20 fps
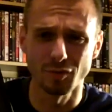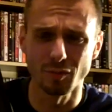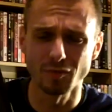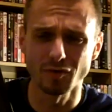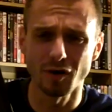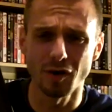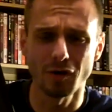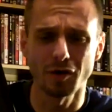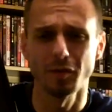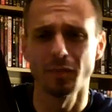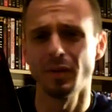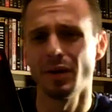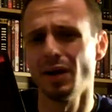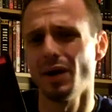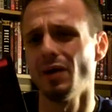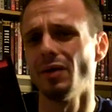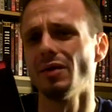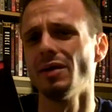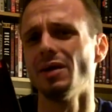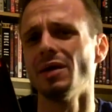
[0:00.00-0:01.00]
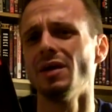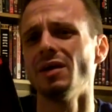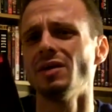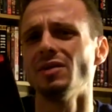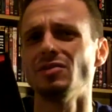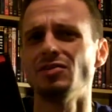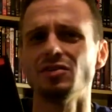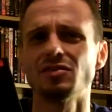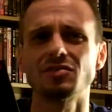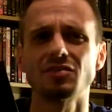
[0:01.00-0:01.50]
know what I'm talking about.
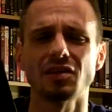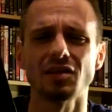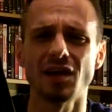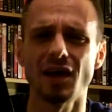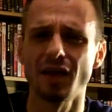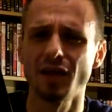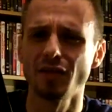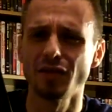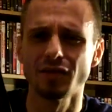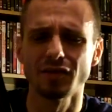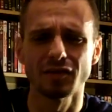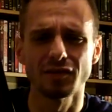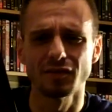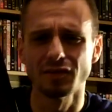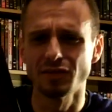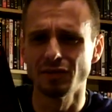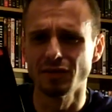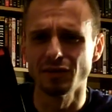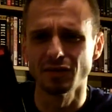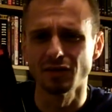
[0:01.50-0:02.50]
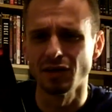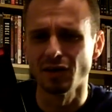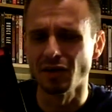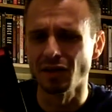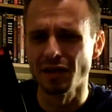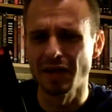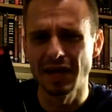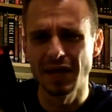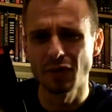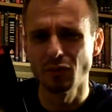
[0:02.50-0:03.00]
Just a lot of the
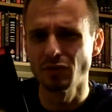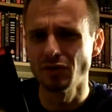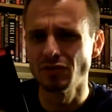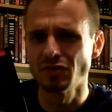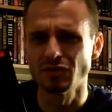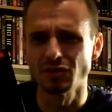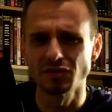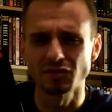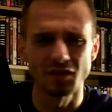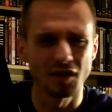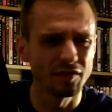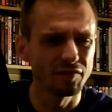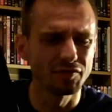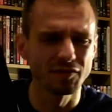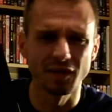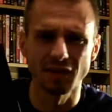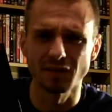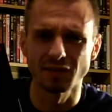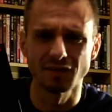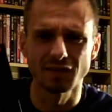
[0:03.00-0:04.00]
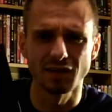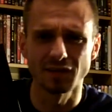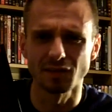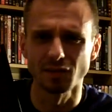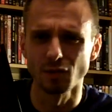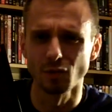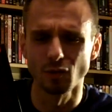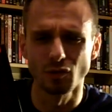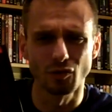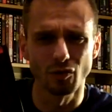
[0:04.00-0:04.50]
language, the stuff that
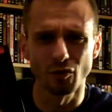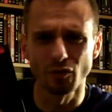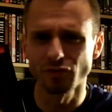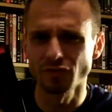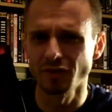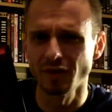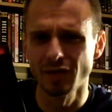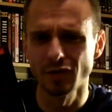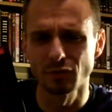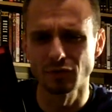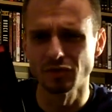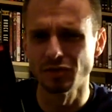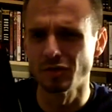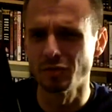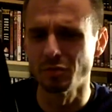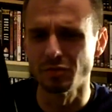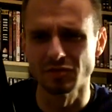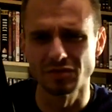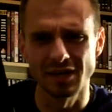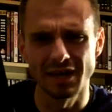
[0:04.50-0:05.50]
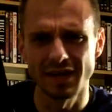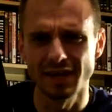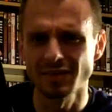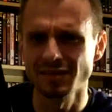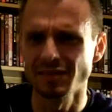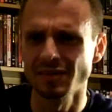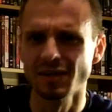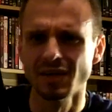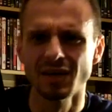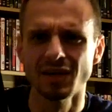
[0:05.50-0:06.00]
the little girl says when she's
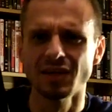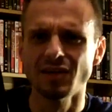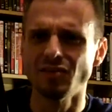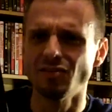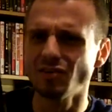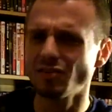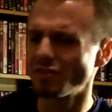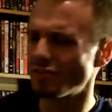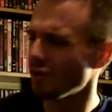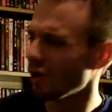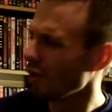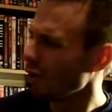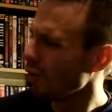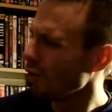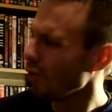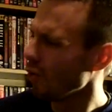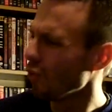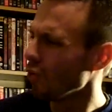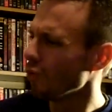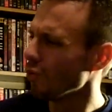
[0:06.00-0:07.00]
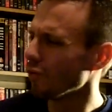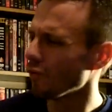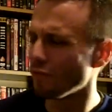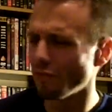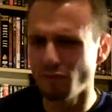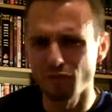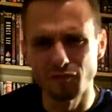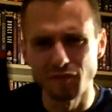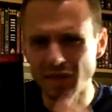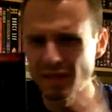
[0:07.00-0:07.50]
possessed, just the whole
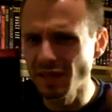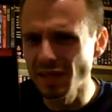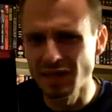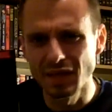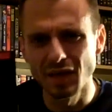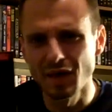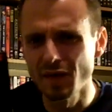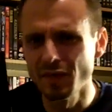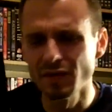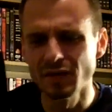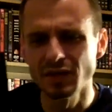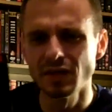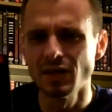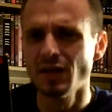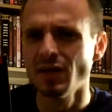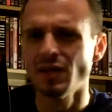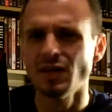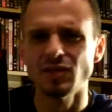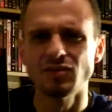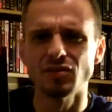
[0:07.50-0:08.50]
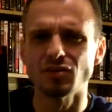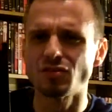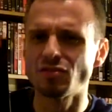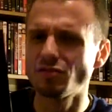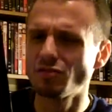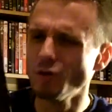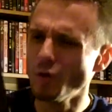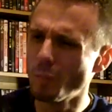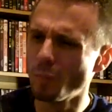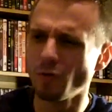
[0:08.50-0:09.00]
feeling of it,
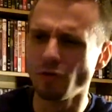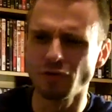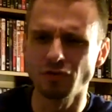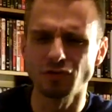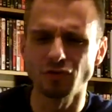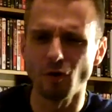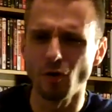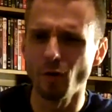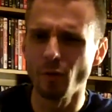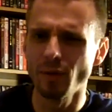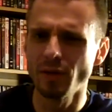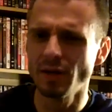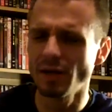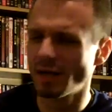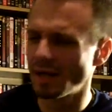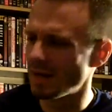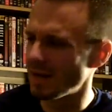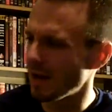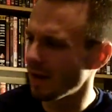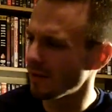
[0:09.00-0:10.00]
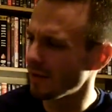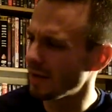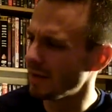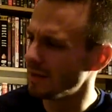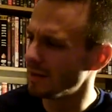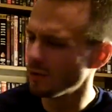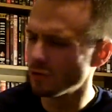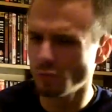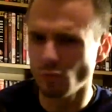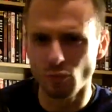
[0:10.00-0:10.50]
just super disturbing.
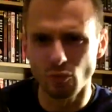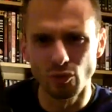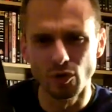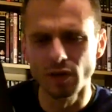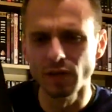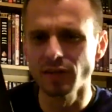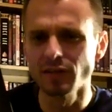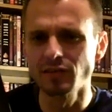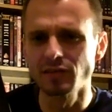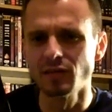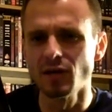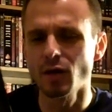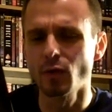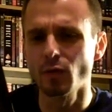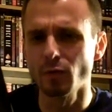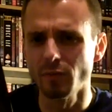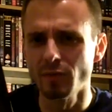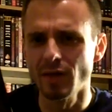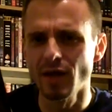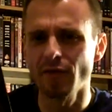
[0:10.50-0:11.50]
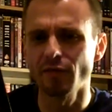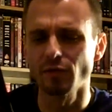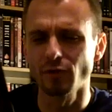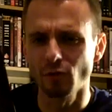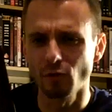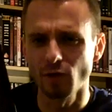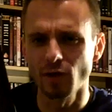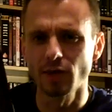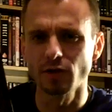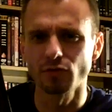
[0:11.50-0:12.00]
And this one really stuck with me after the
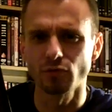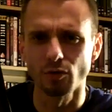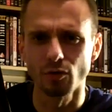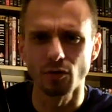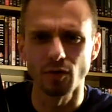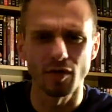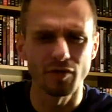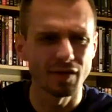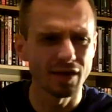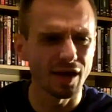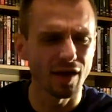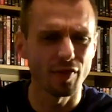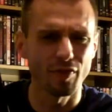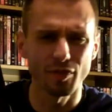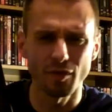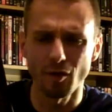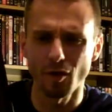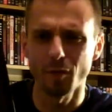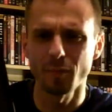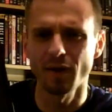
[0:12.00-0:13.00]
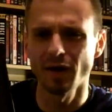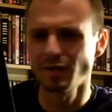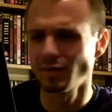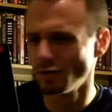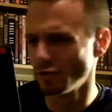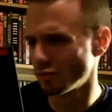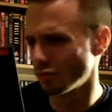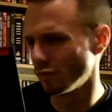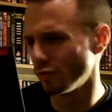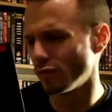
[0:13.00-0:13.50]
credits rolled. I think I've thought about
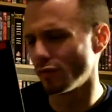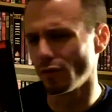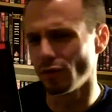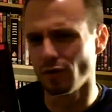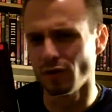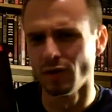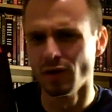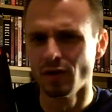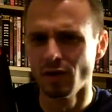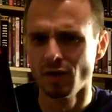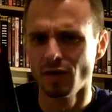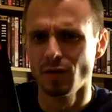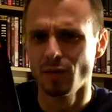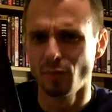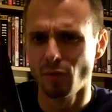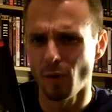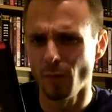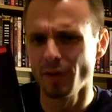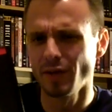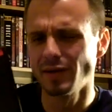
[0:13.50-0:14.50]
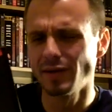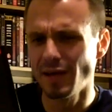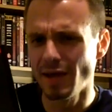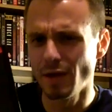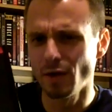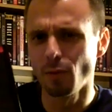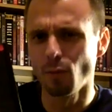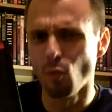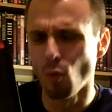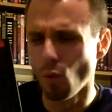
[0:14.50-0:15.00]
this one for probably a
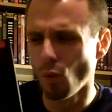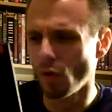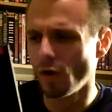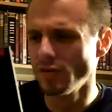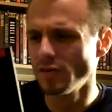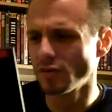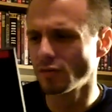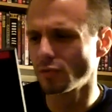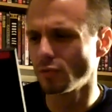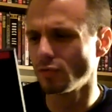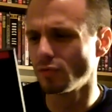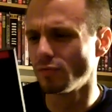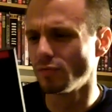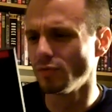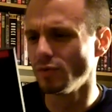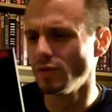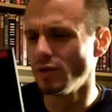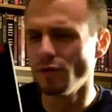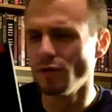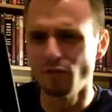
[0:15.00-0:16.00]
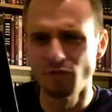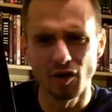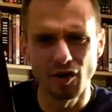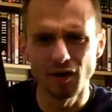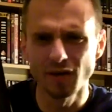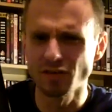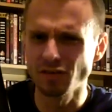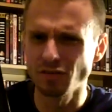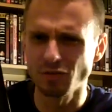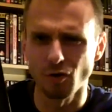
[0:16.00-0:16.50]
day or more. It just was,
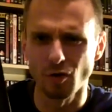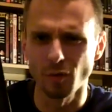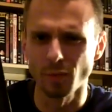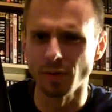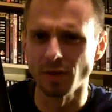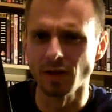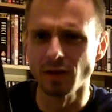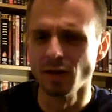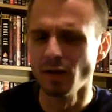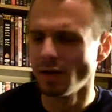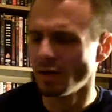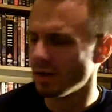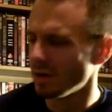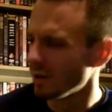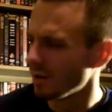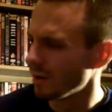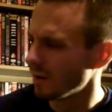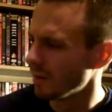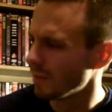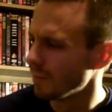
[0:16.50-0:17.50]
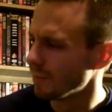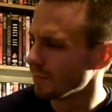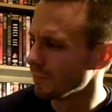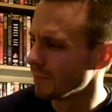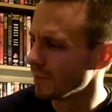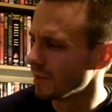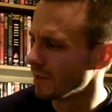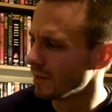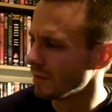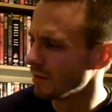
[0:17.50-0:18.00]
very disturbing.
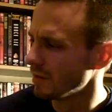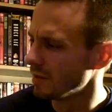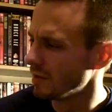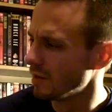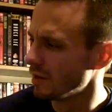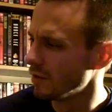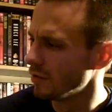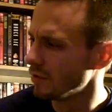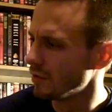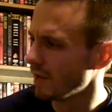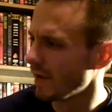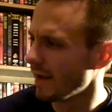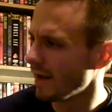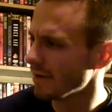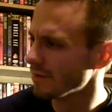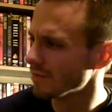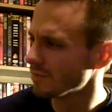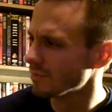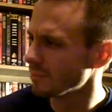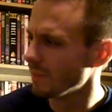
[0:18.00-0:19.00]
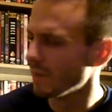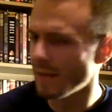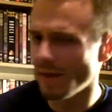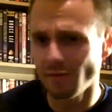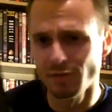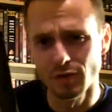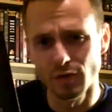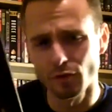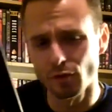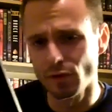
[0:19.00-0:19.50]
And you guys may
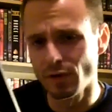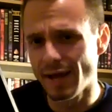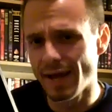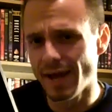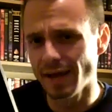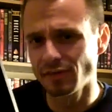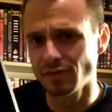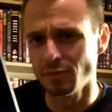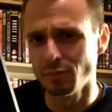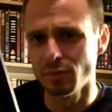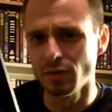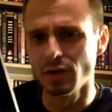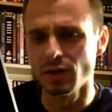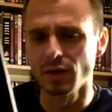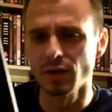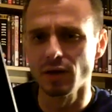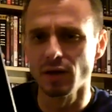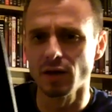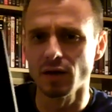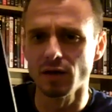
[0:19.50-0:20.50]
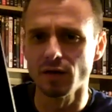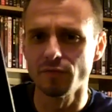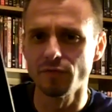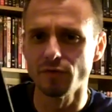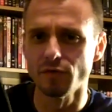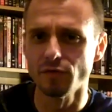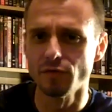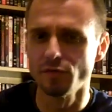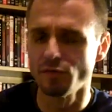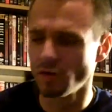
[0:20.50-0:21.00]
have a different reaction, but
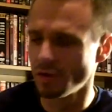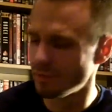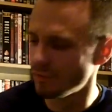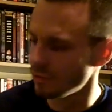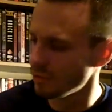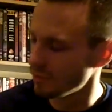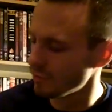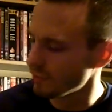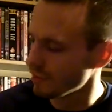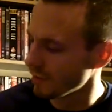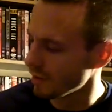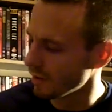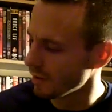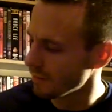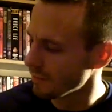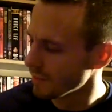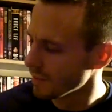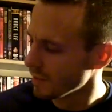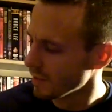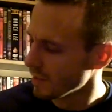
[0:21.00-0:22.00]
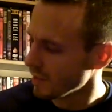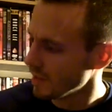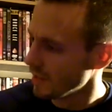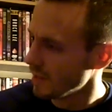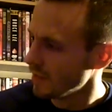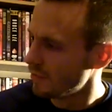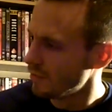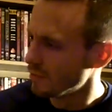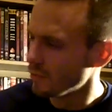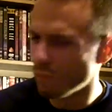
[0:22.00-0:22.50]
if you
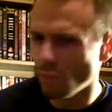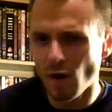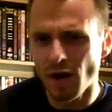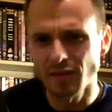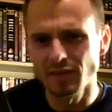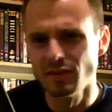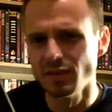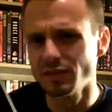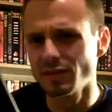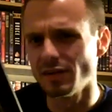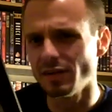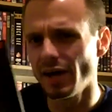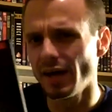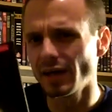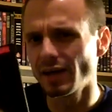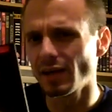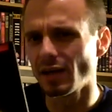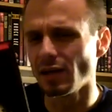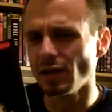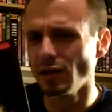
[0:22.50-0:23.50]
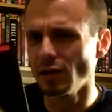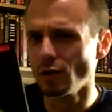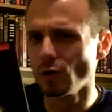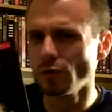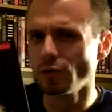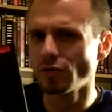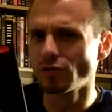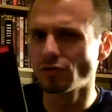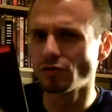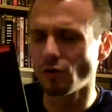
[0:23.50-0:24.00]
can watch this and not get a
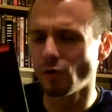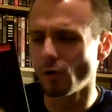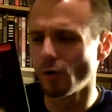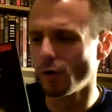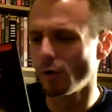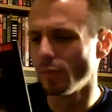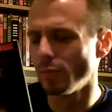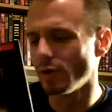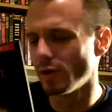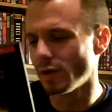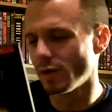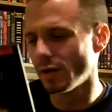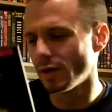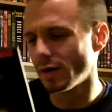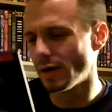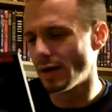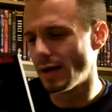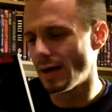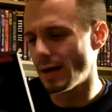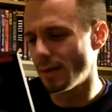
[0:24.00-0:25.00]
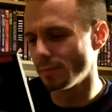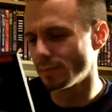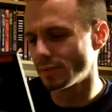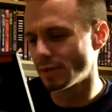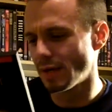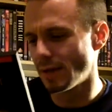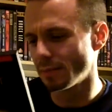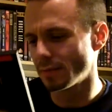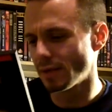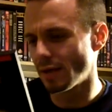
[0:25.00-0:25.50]
little disturbed, I
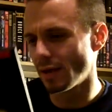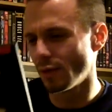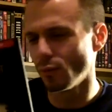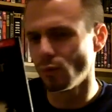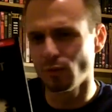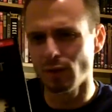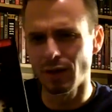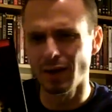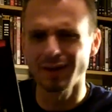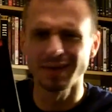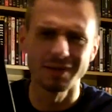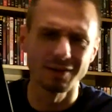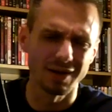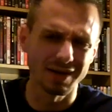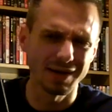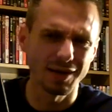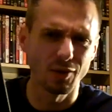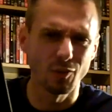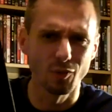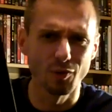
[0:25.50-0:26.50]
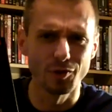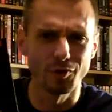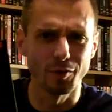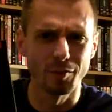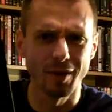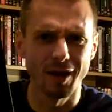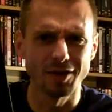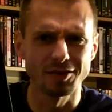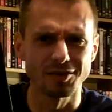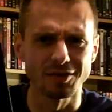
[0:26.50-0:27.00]
kind of wonder
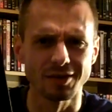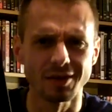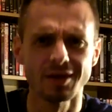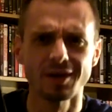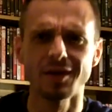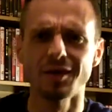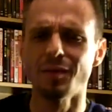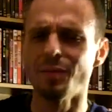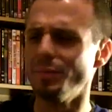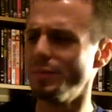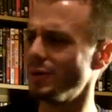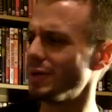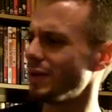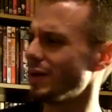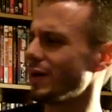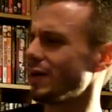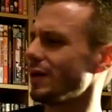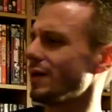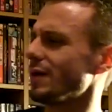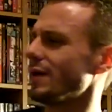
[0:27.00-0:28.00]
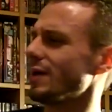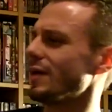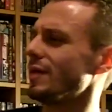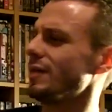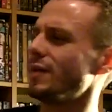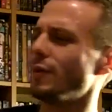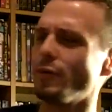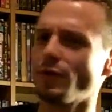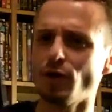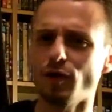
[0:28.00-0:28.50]
about you. But
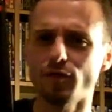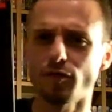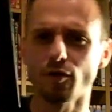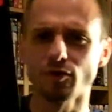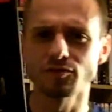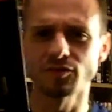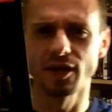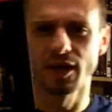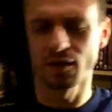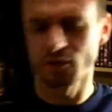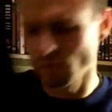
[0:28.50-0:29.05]
there we go, folks. The